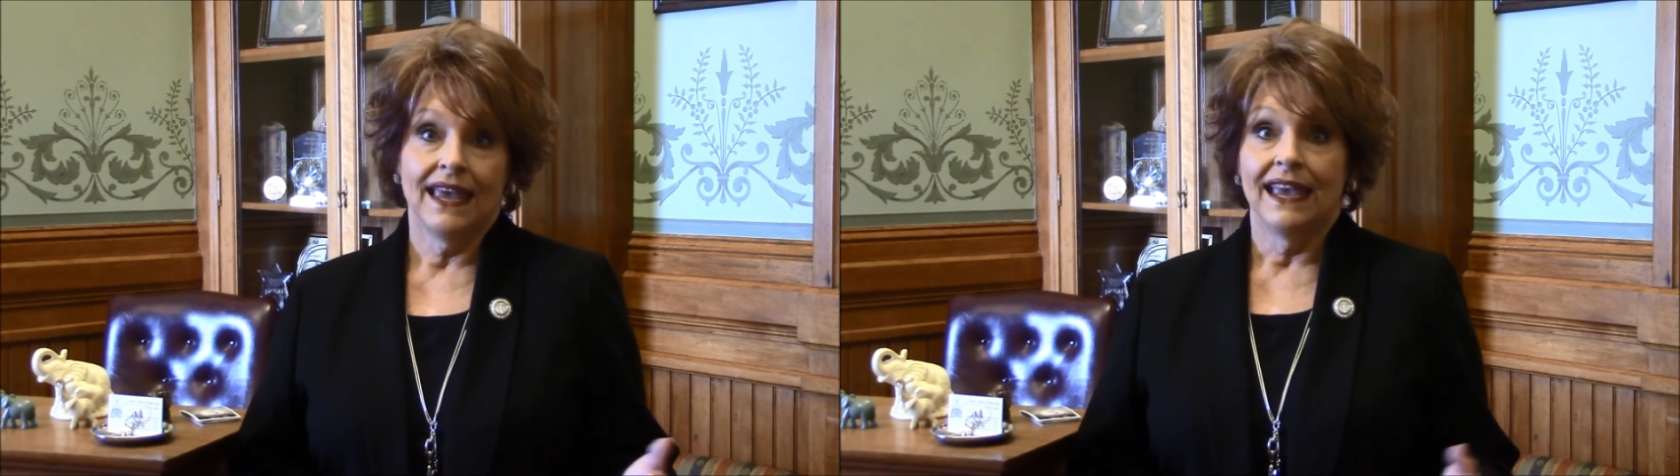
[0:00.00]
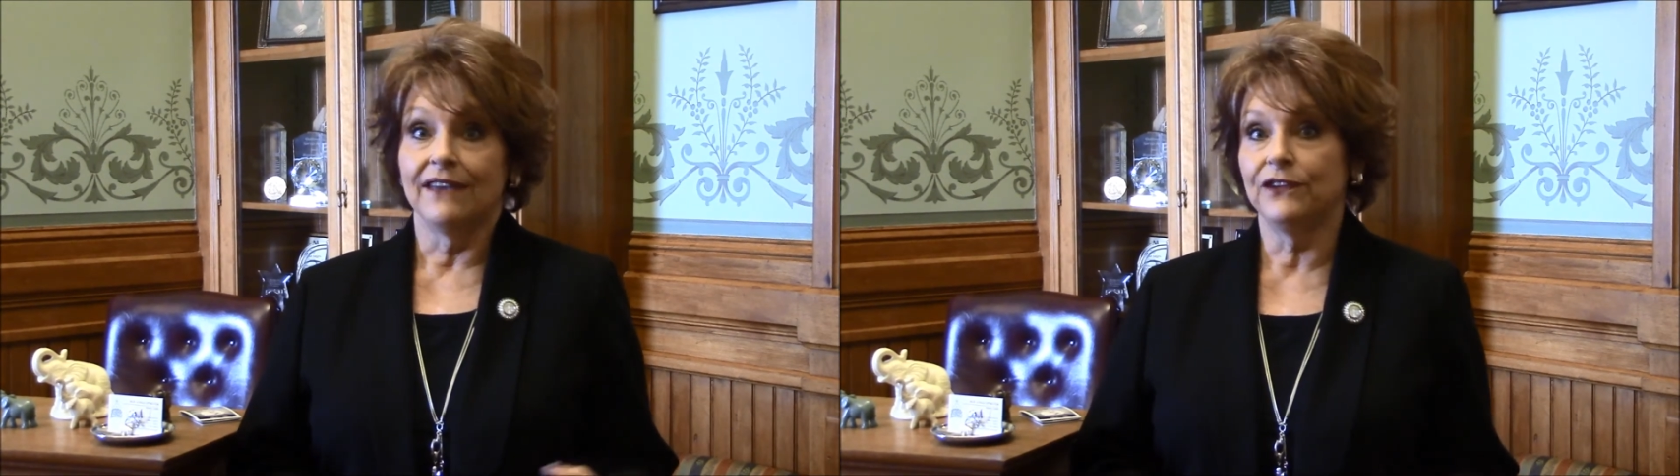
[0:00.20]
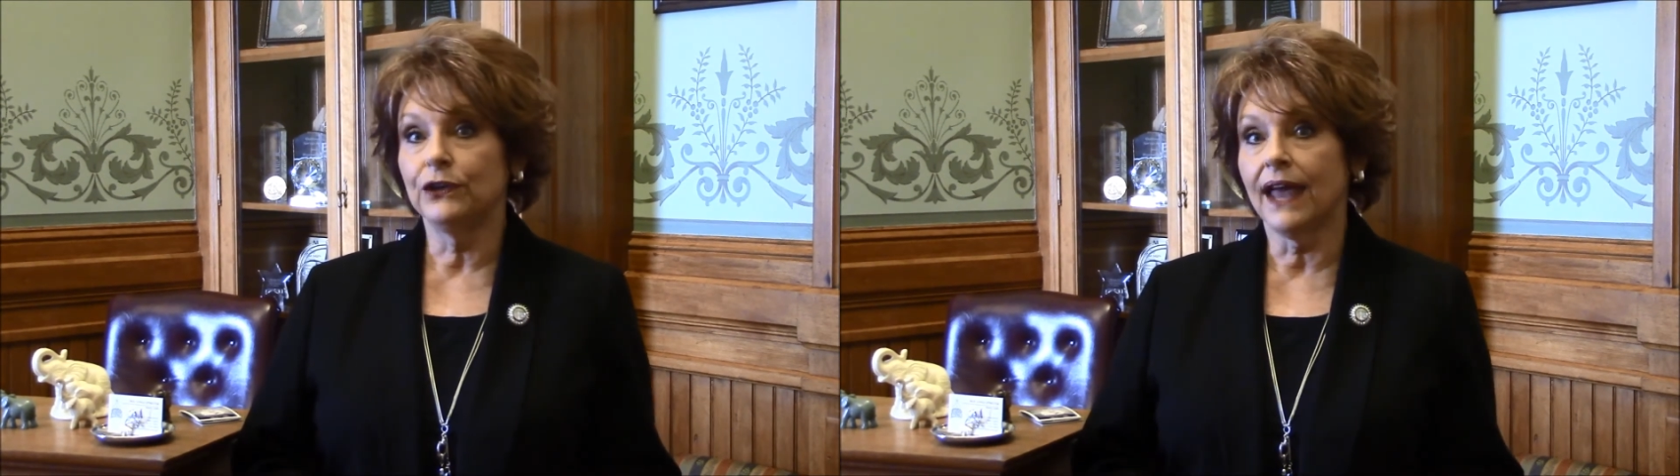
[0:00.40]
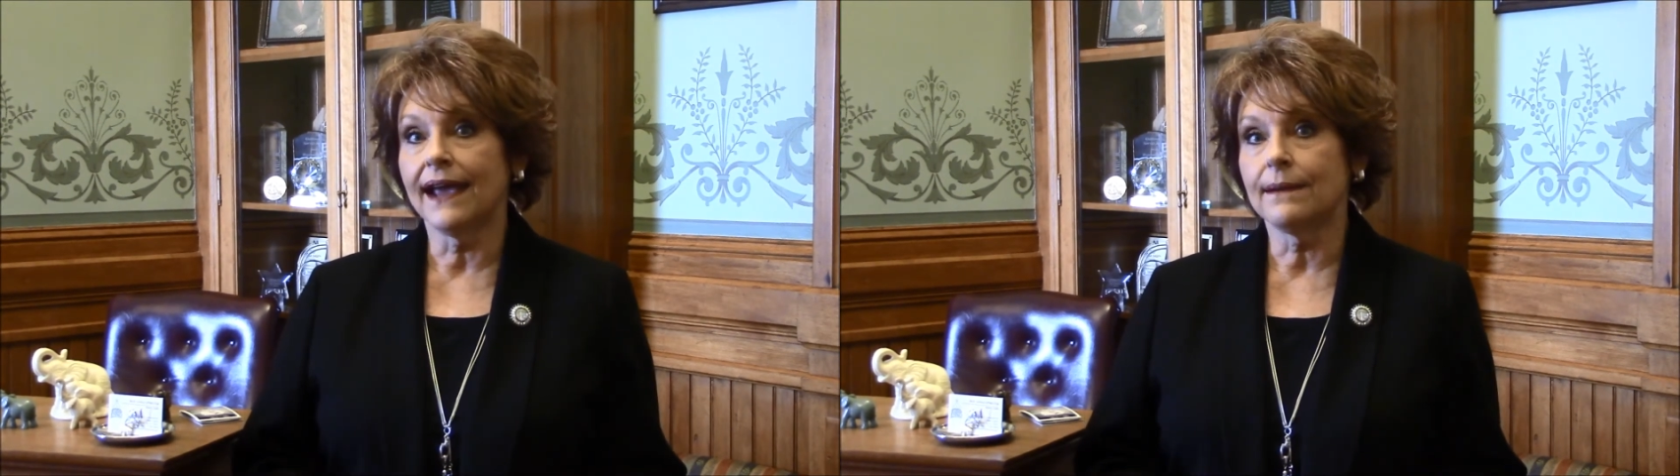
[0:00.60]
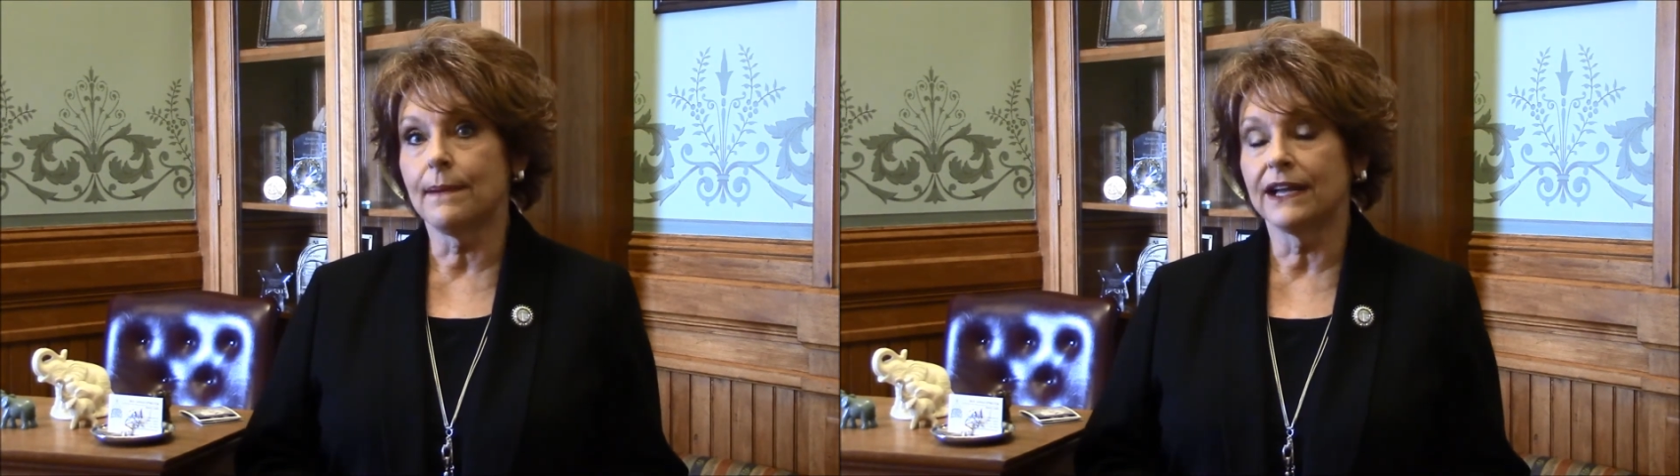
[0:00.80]
If you'd like
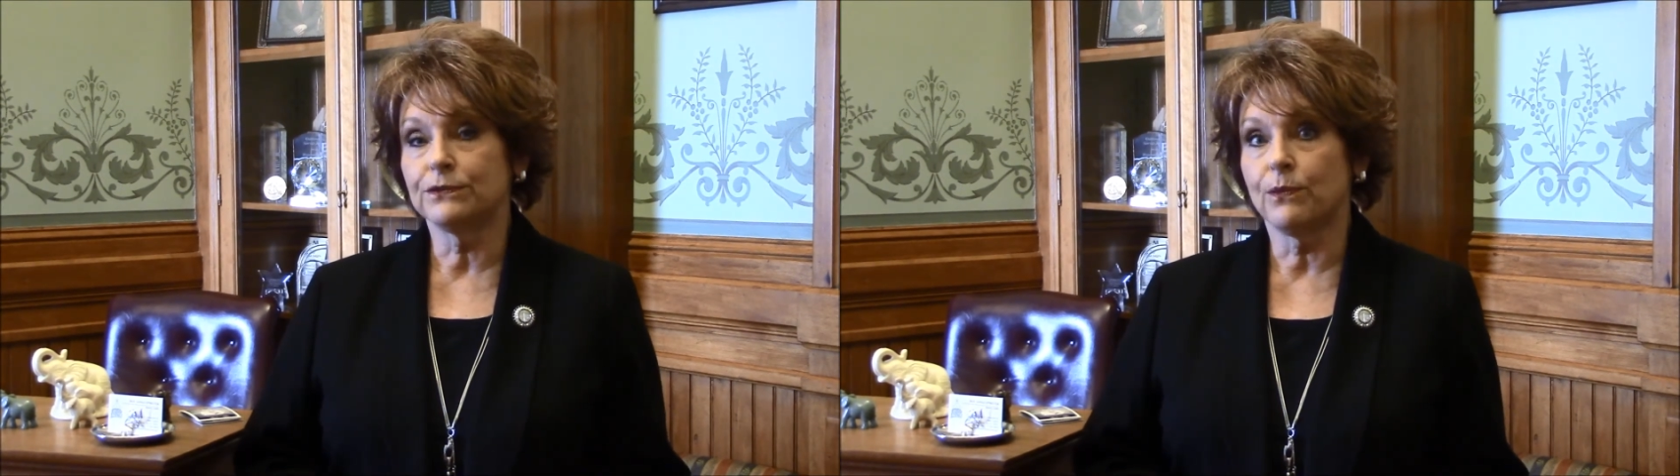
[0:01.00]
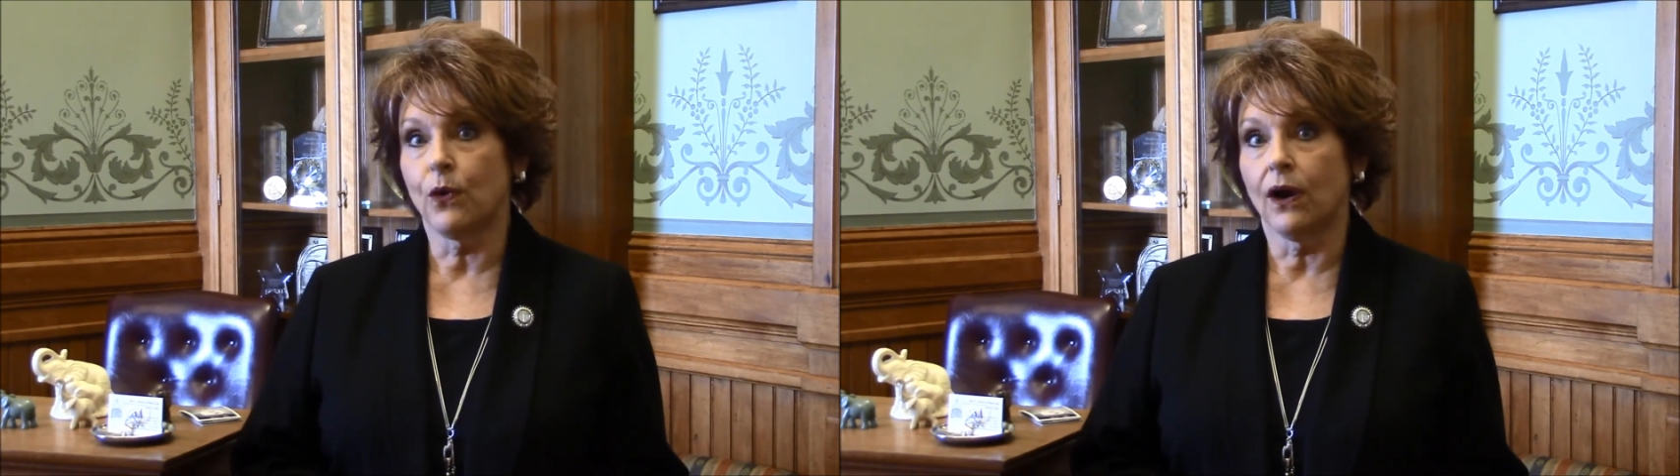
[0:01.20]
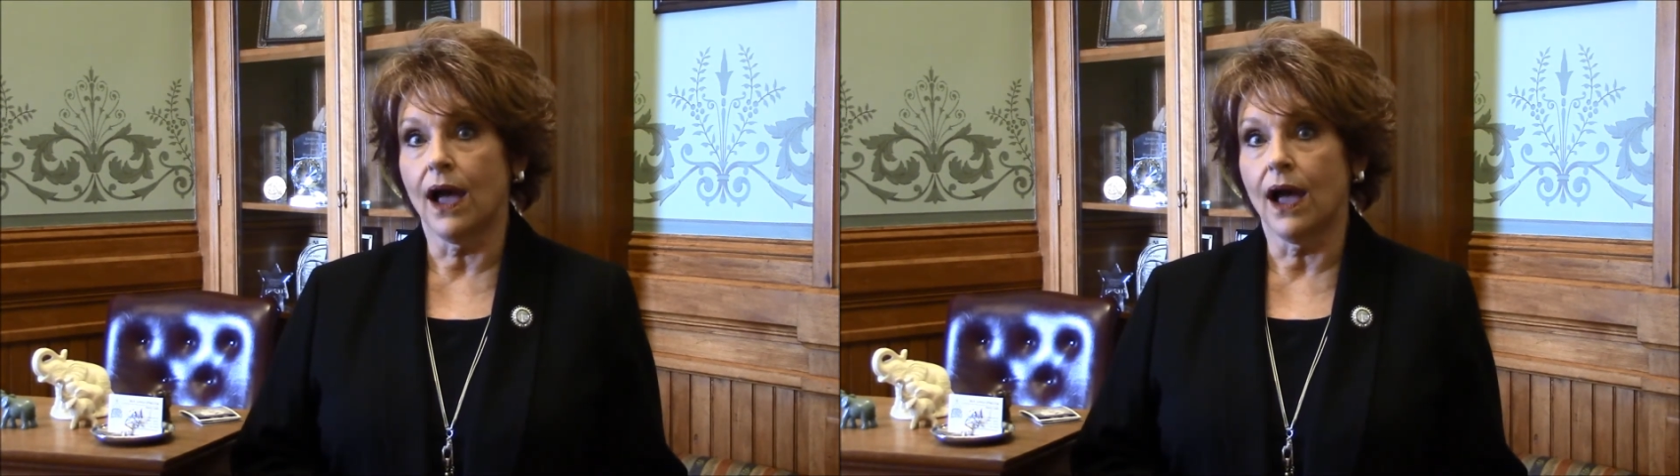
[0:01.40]
a much more